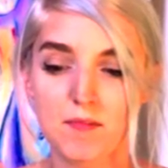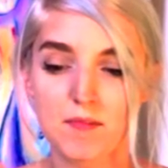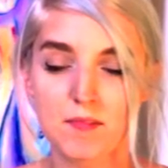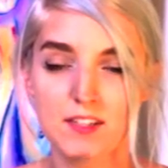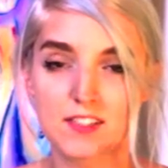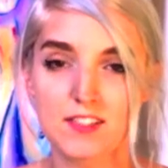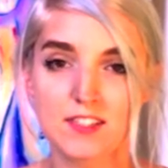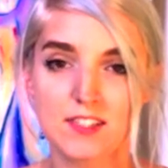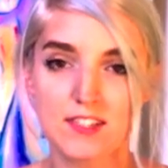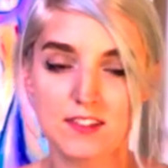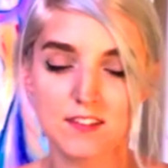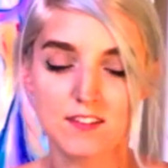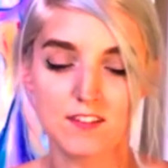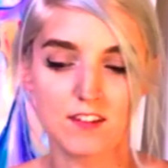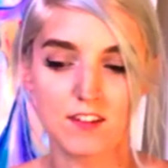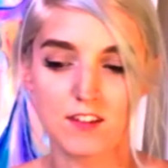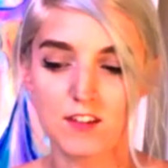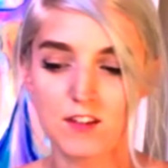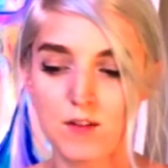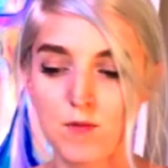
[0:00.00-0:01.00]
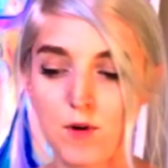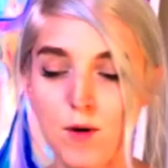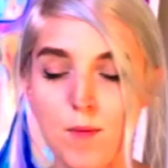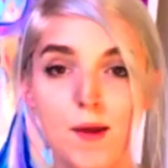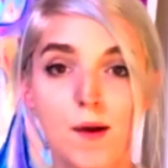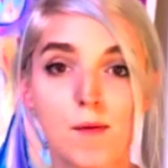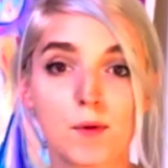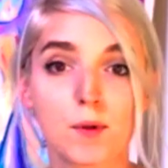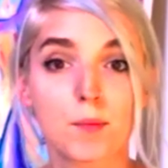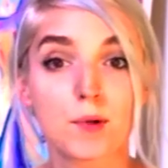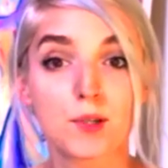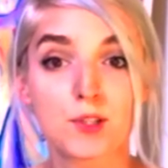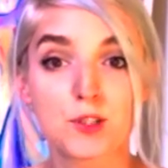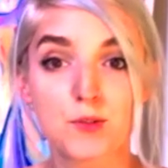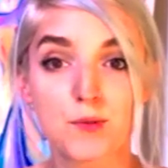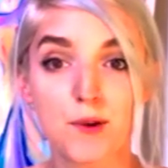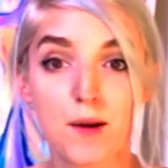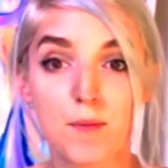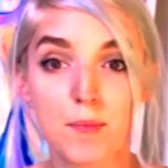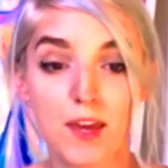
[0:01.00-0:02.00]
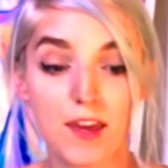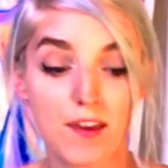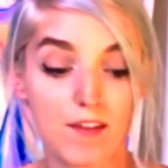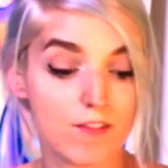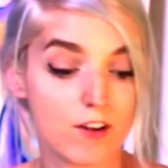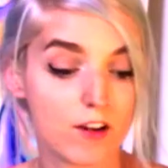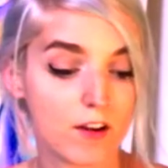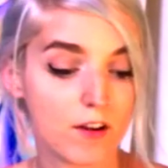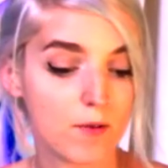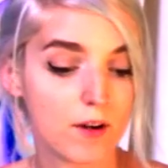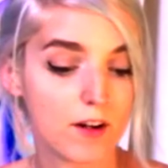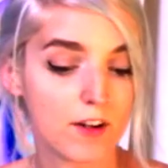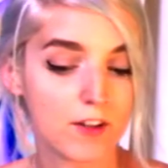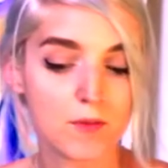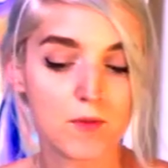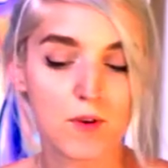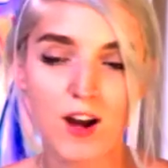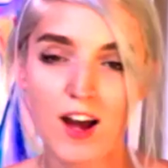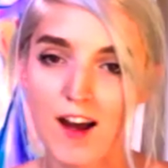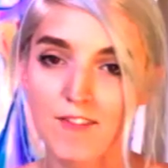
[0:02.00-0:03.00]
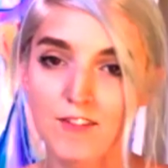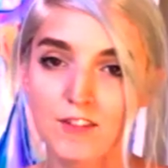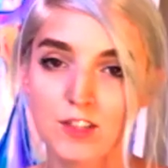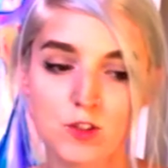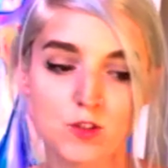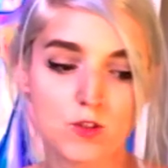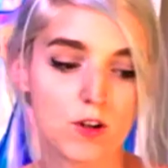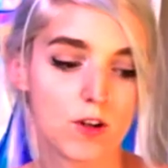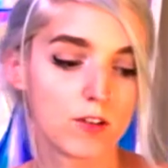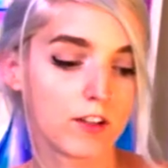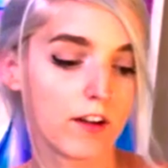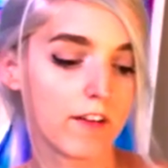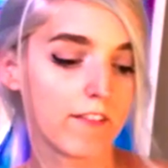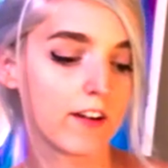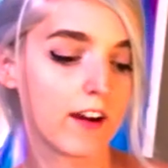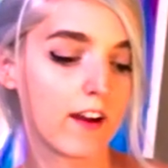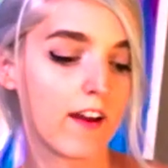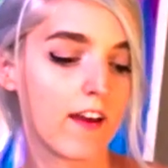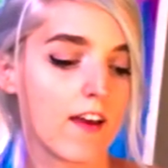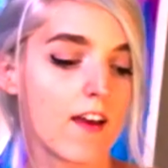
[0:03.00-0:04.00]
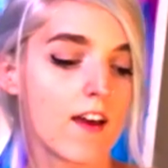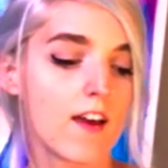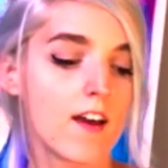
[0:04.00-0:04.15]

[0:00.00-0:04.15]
because it won't be able to push around paint very well. You won't have control over it.